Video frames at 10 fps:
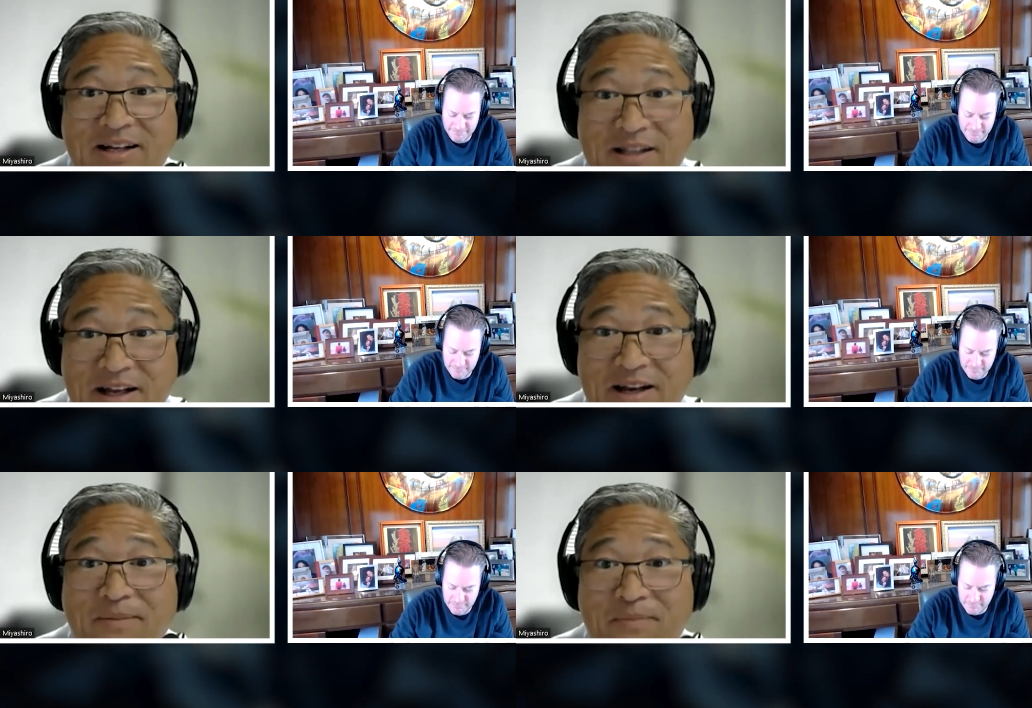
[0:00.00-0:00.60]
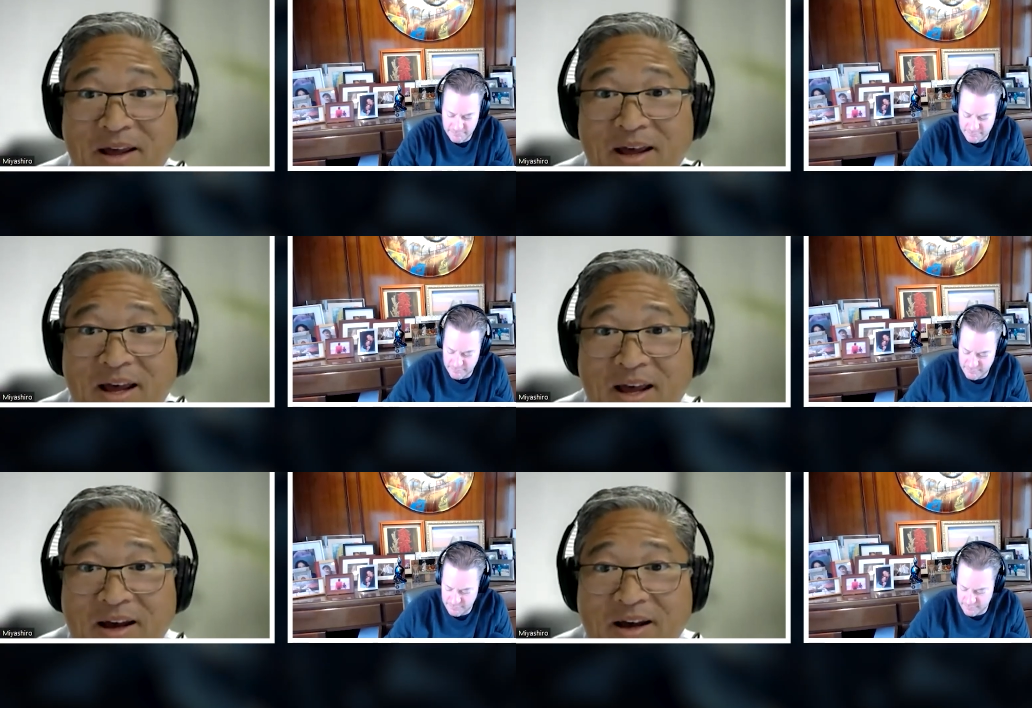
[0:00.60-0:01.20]
Speaker 1: clean up
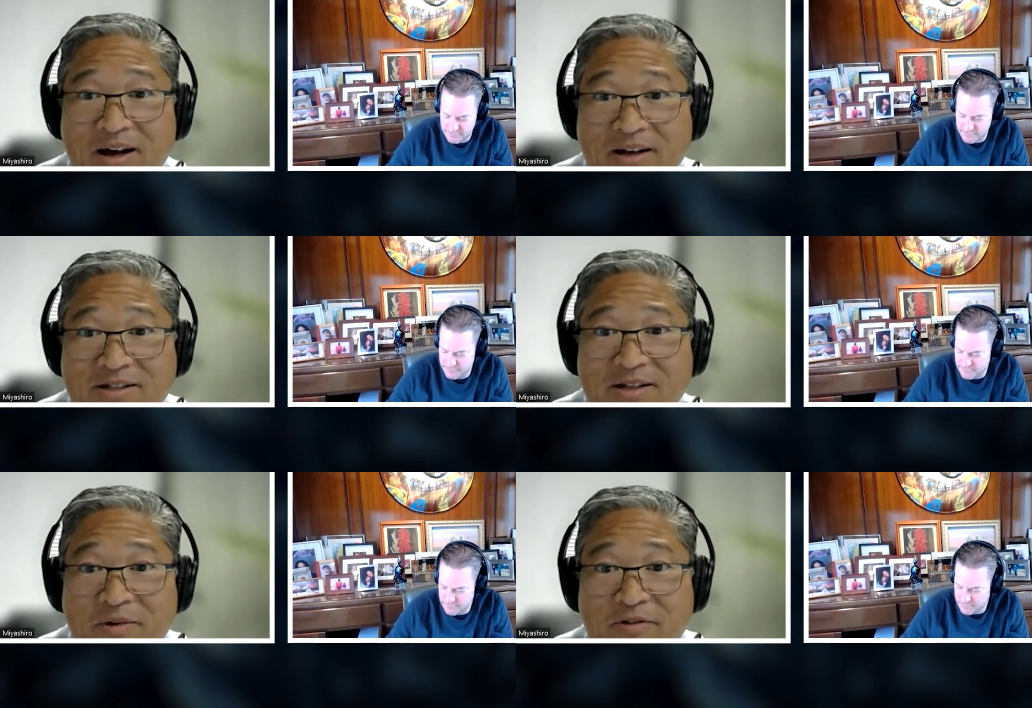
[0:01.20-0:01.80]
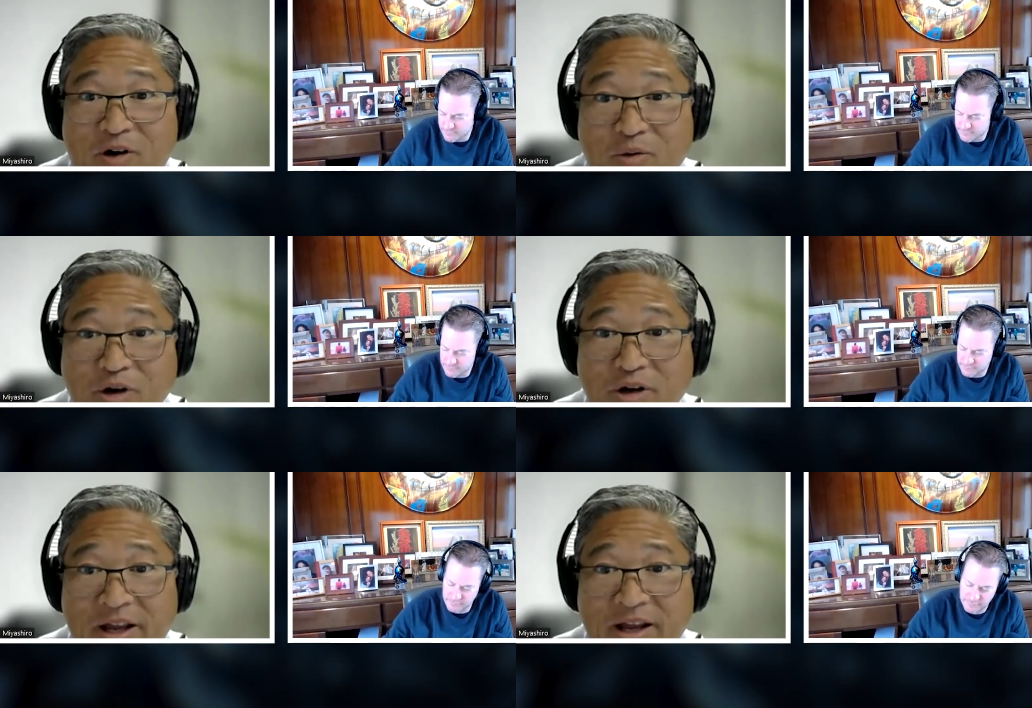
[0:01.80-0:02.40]
uh, some of our
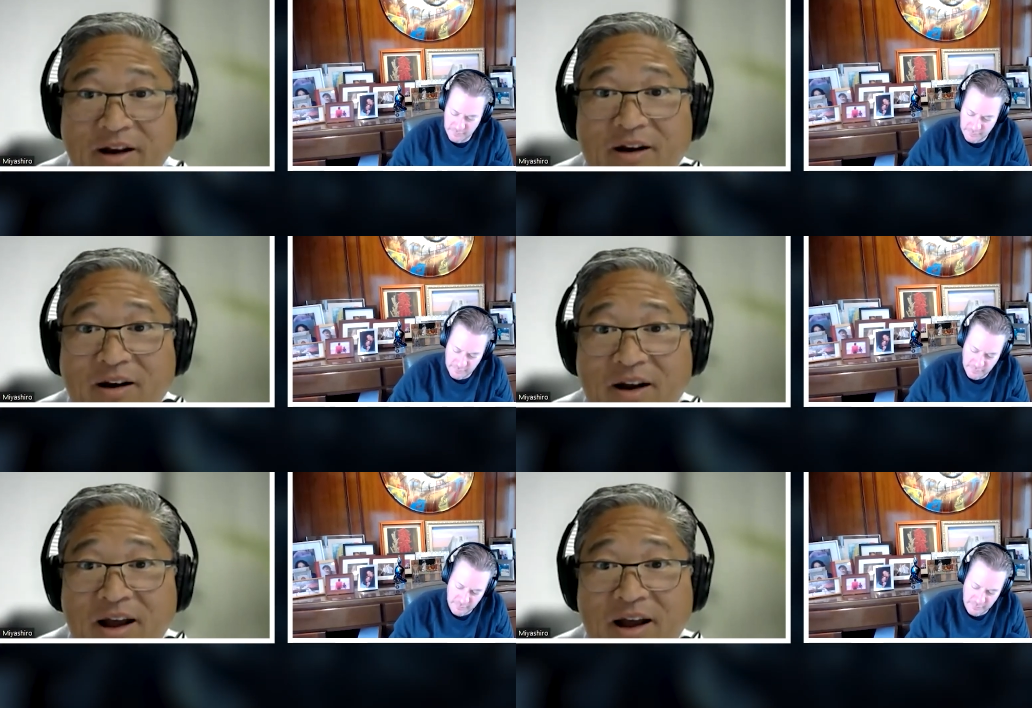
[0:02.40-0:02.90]
work here.